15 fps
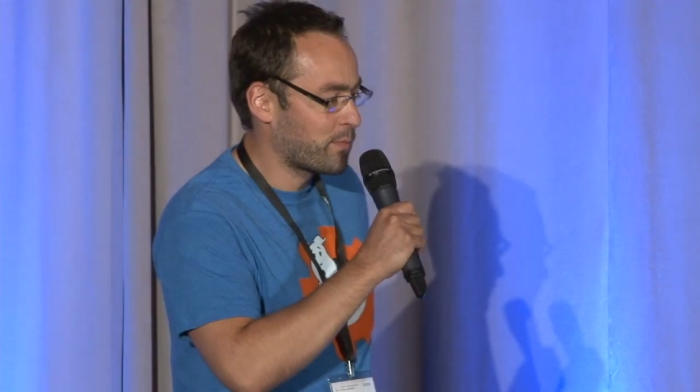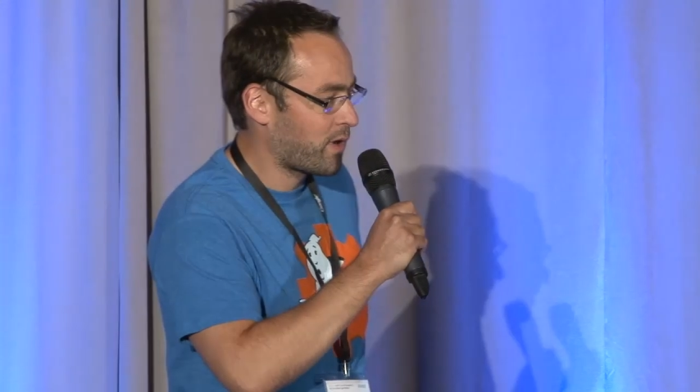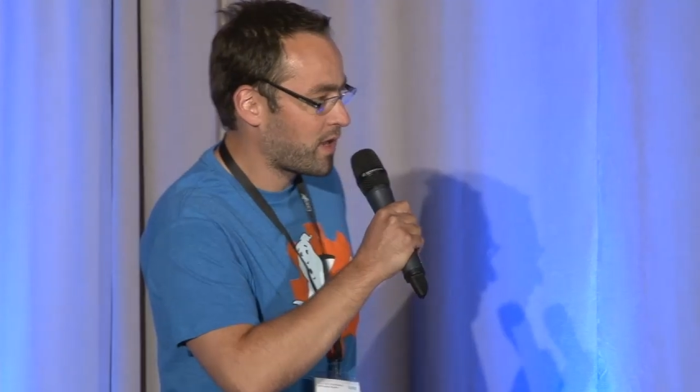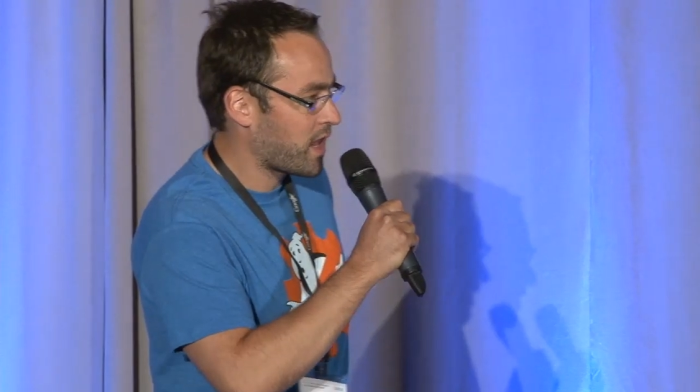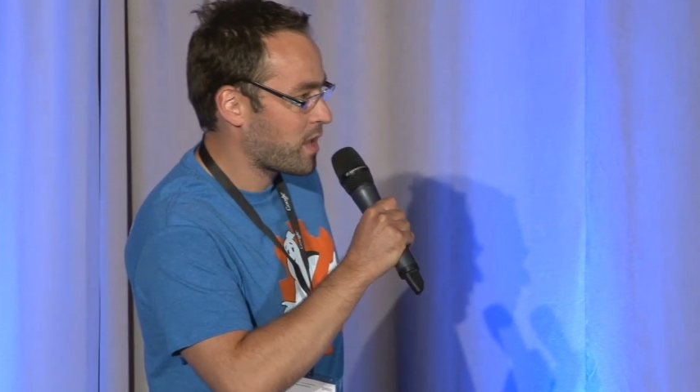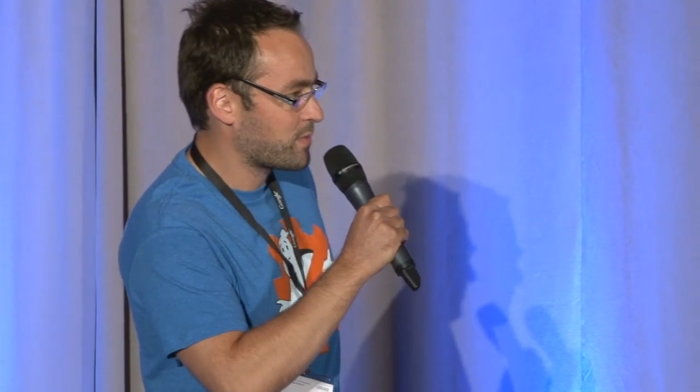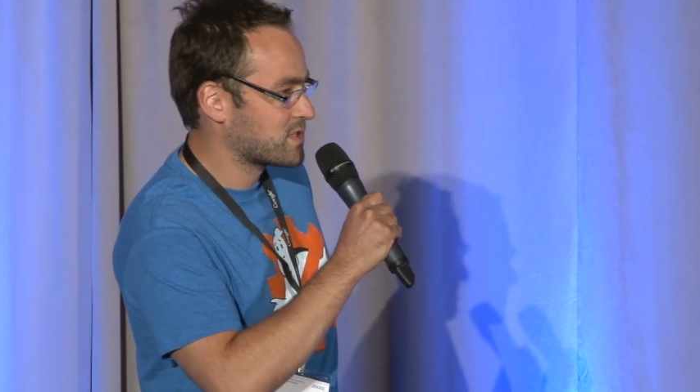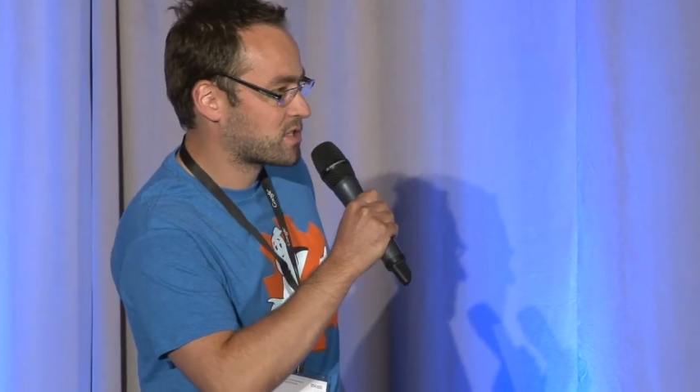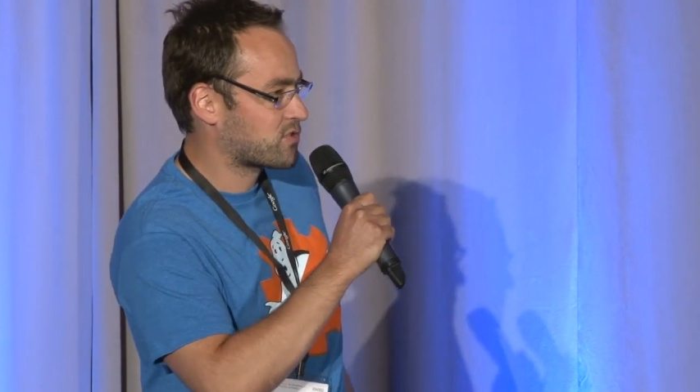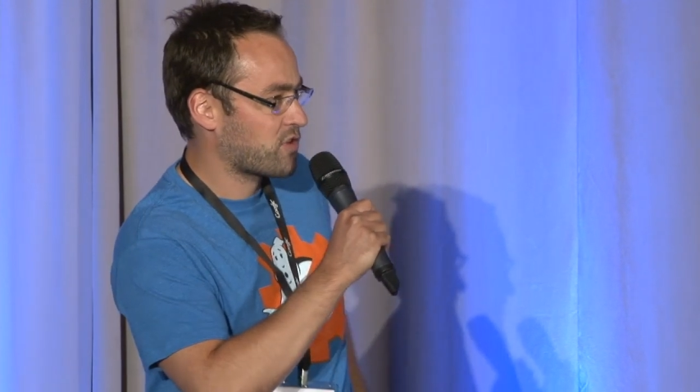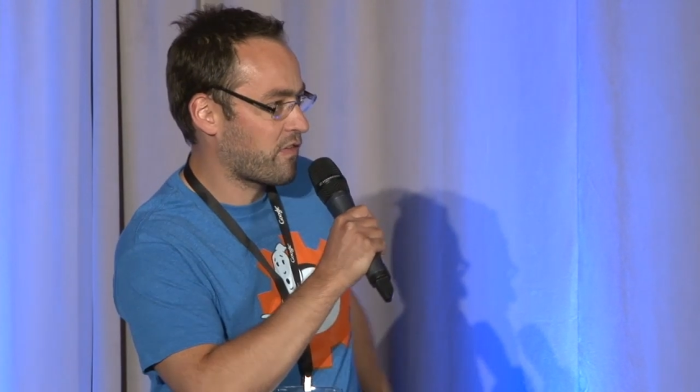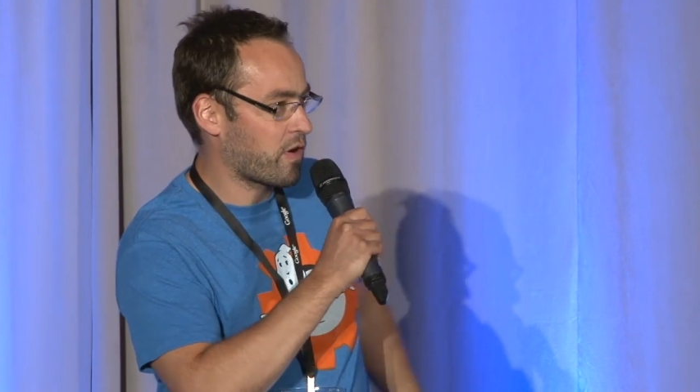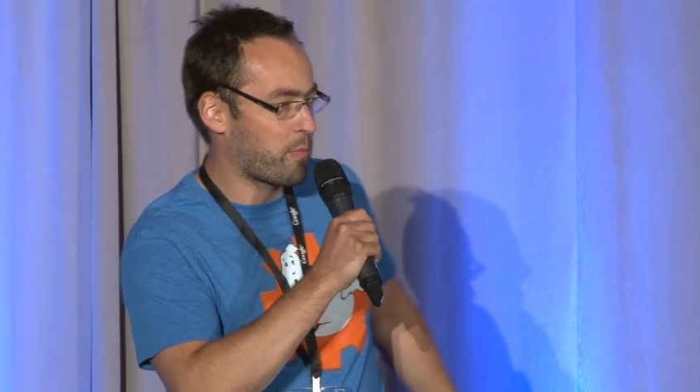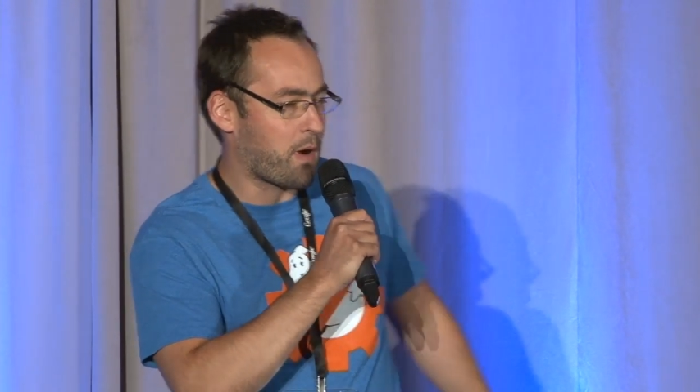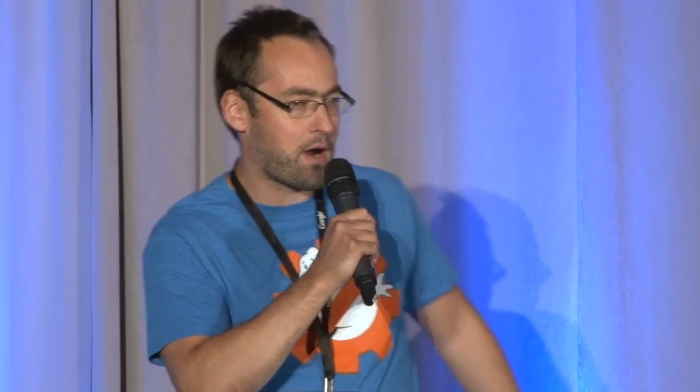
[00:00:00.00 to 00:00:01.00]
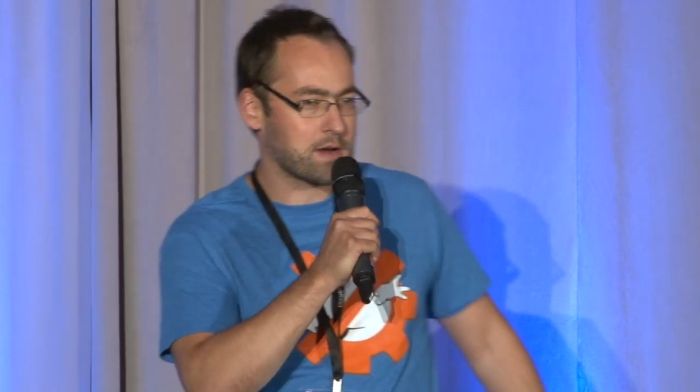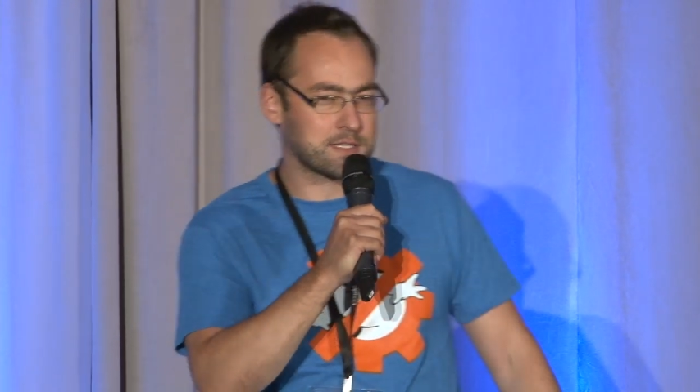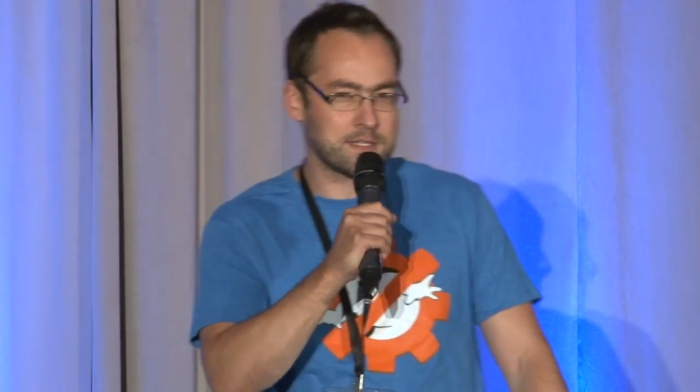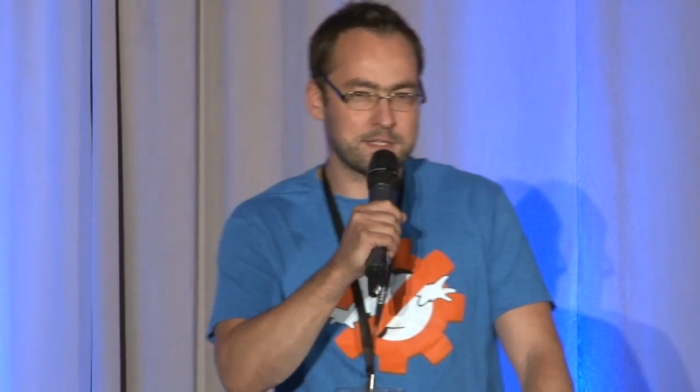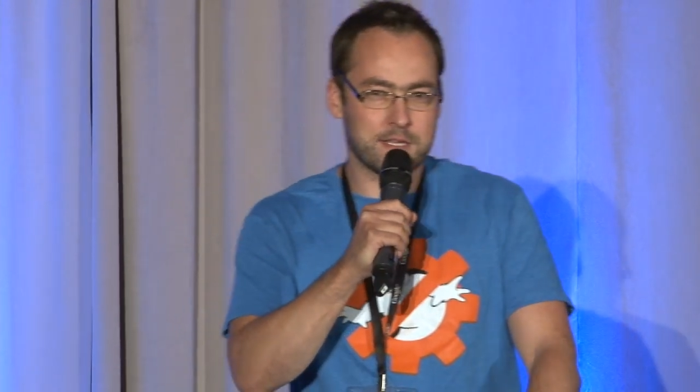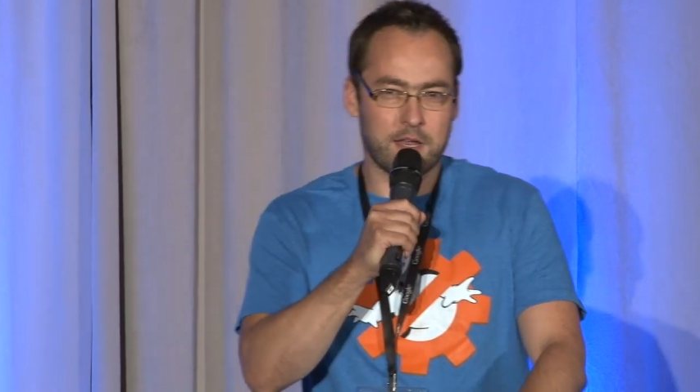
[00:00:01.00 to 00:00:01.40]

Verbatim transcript: my name is Trevor Parsons,